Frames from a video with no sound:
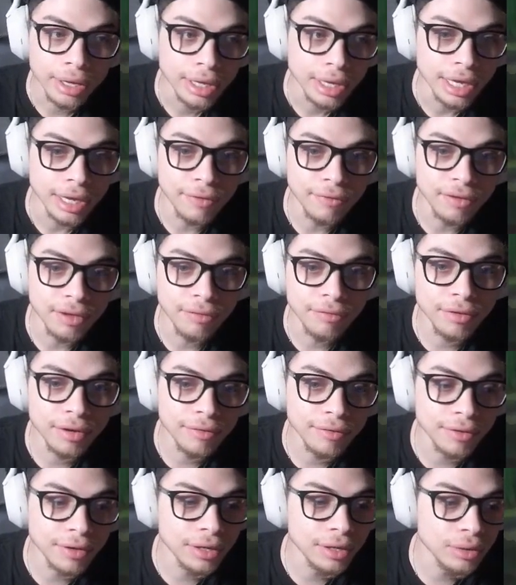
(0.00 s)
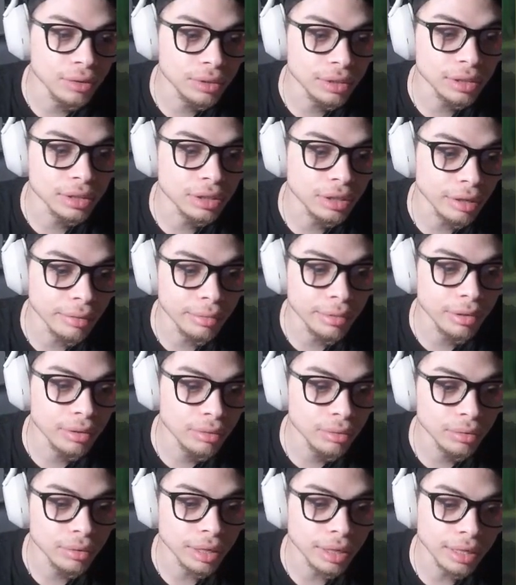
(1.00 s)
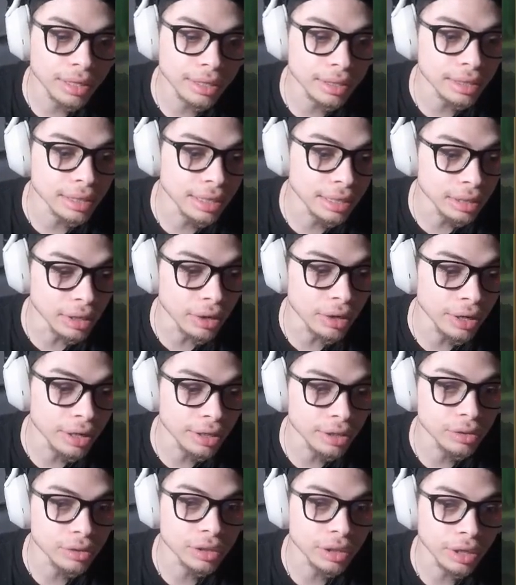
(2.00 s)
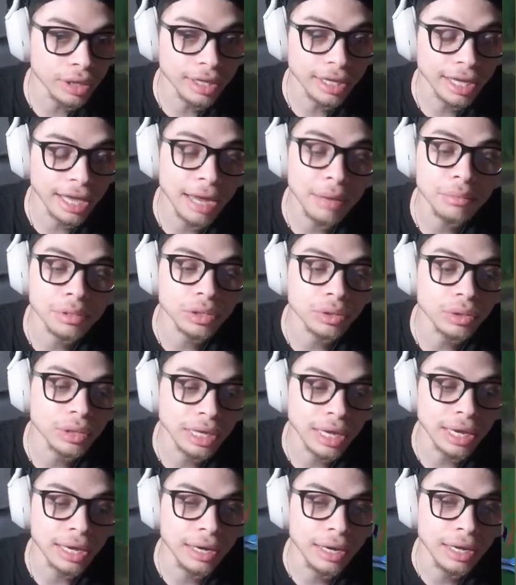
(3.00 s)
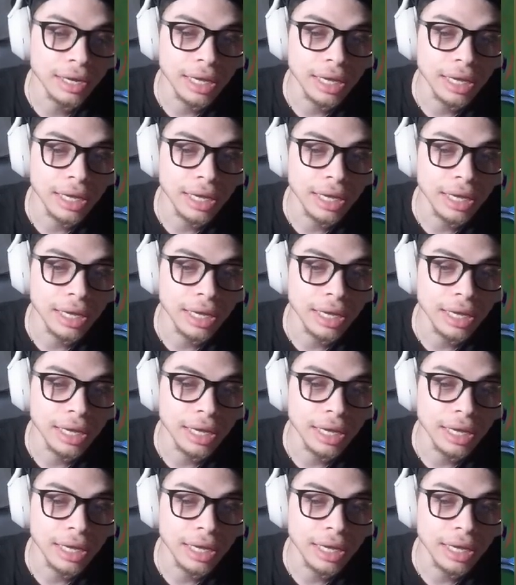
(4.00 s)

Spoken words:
Even if he uses W, like he already used it on the camp, so he can't.